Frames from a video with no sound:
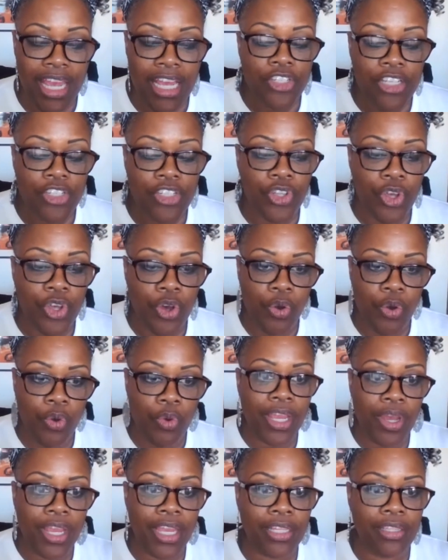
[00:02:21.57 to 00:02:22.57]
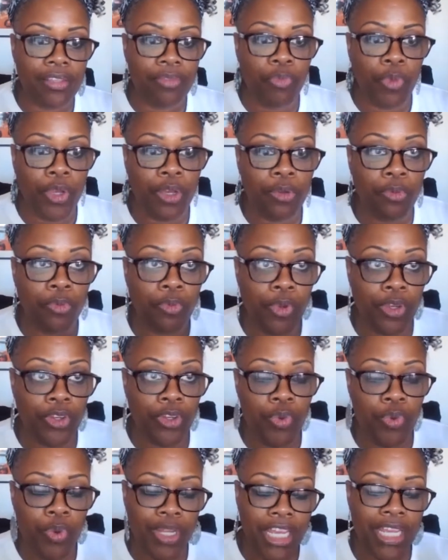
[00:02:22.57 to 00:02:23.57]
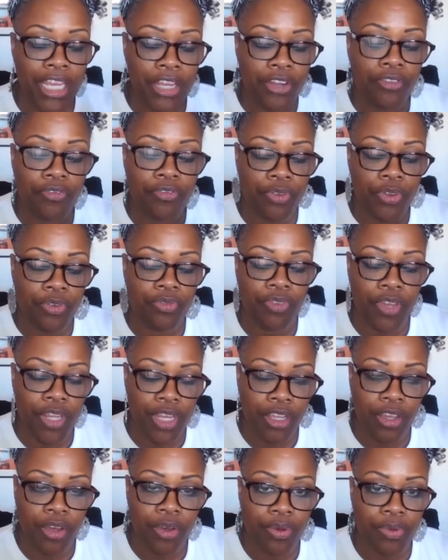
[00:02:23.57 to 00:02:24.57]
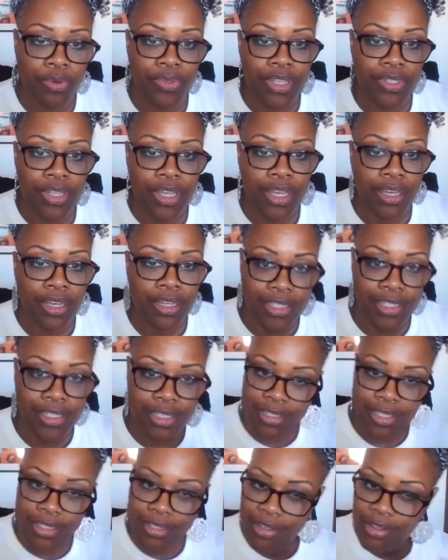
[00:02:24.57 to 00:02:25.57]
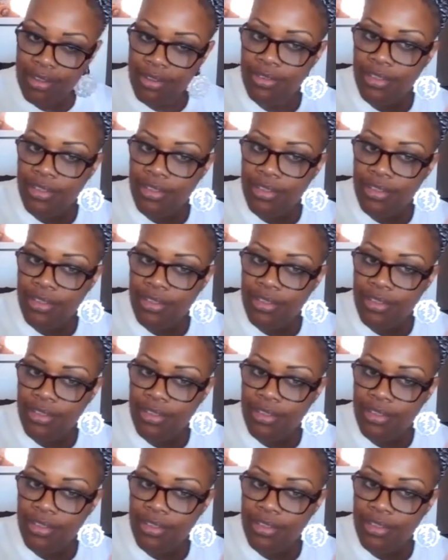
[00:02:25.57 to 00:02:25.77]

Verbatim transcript: So it we're we're doing interview videos because it's still,